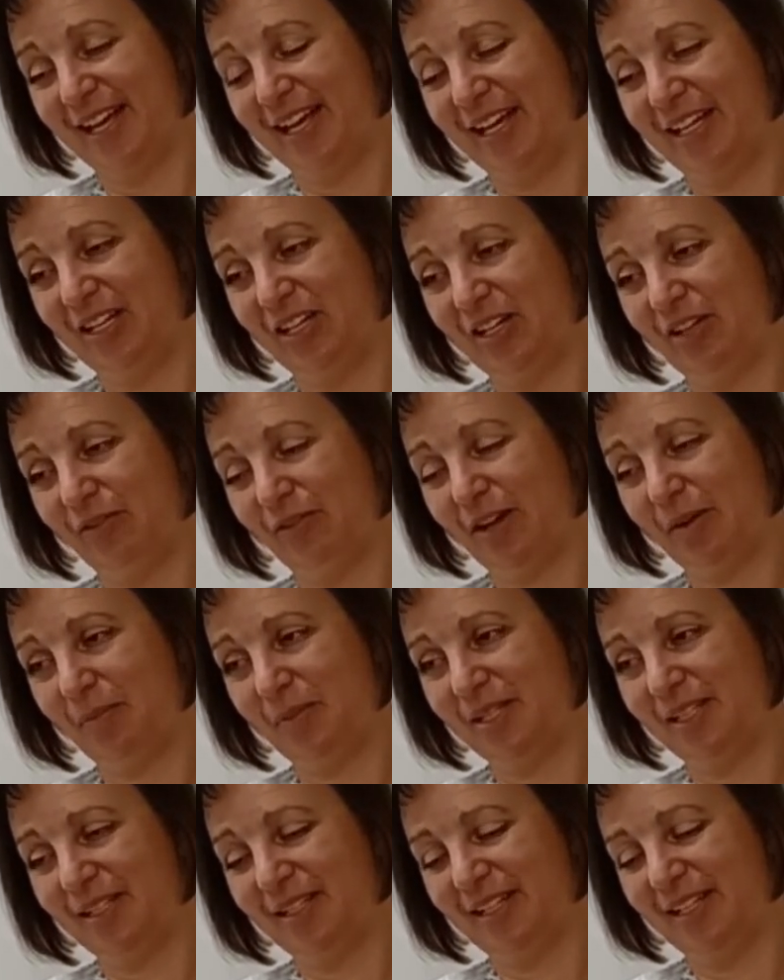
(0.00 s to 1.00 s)

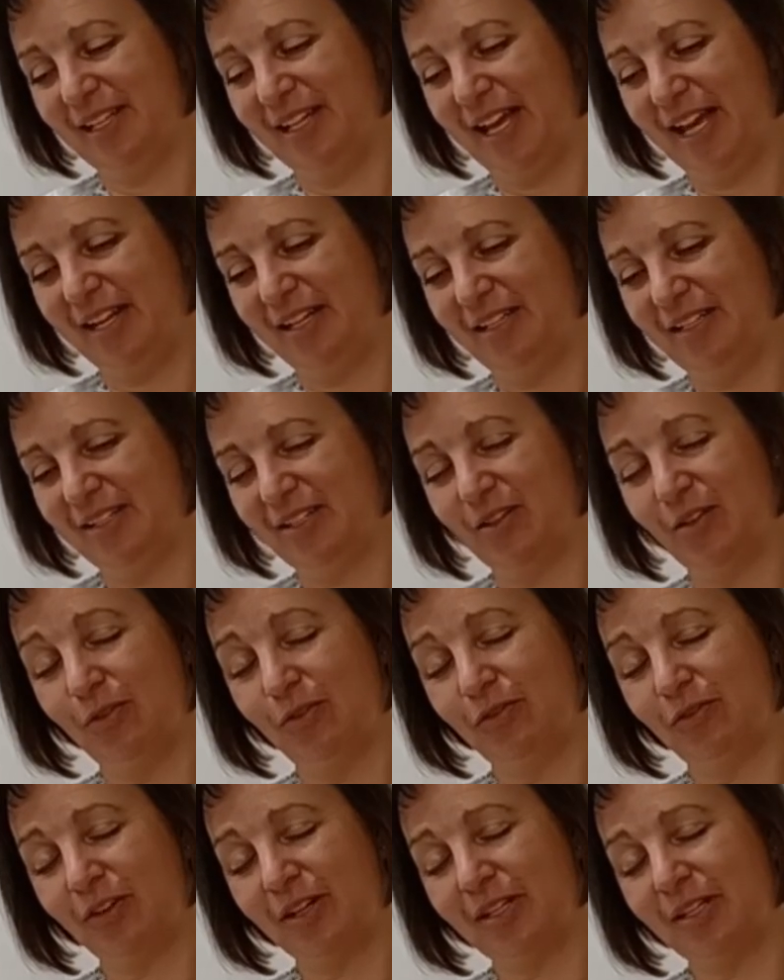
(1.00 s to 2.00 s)
uninterrupted, head to
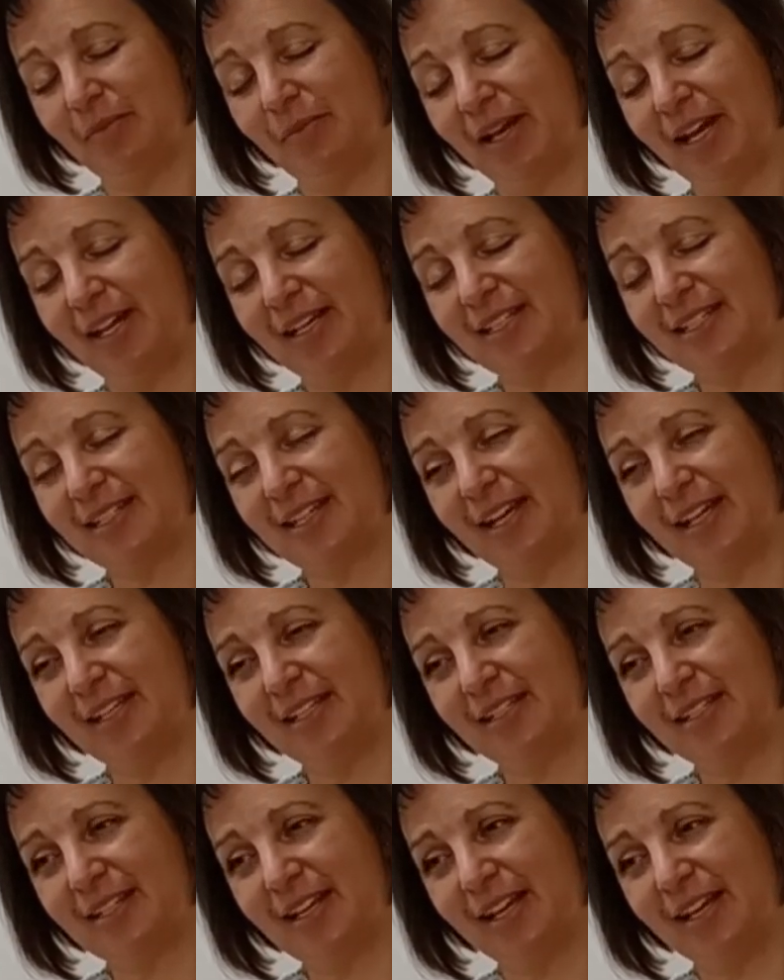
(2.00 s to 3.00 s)
toe, front to back, side
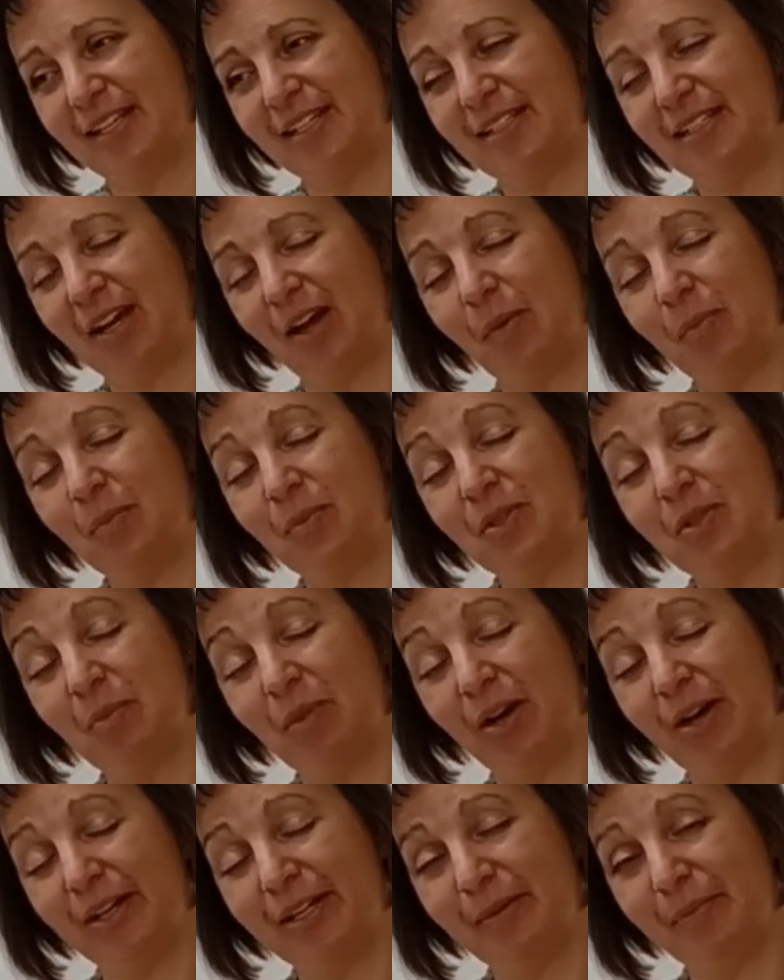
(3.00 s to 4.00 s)
to side, top to
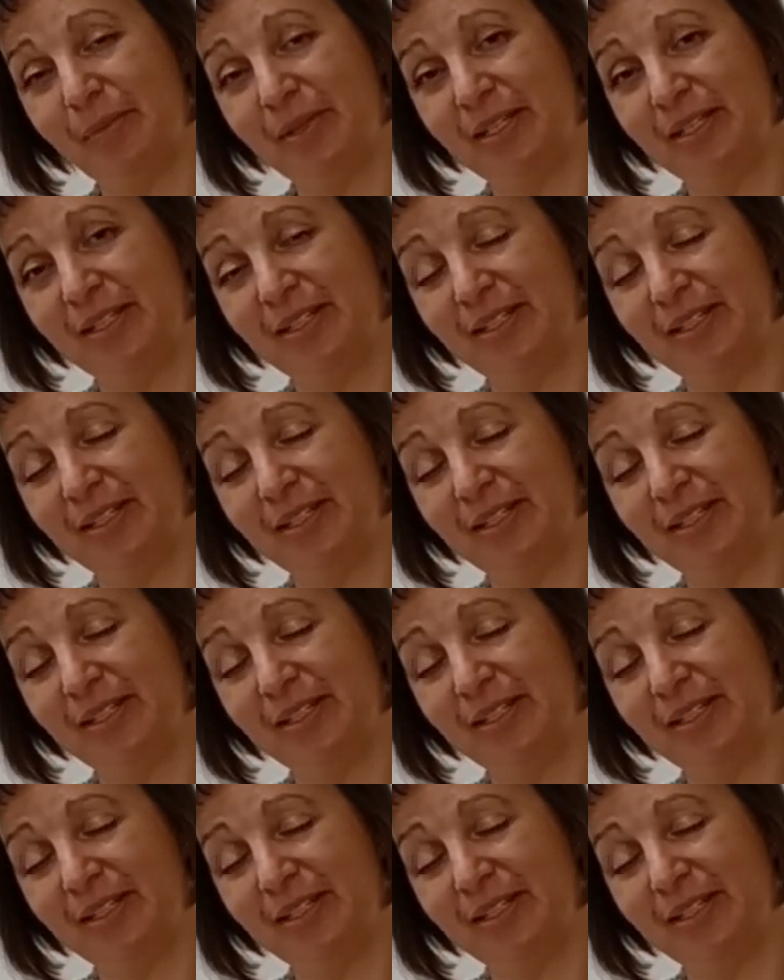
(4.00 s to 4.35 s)
bottom,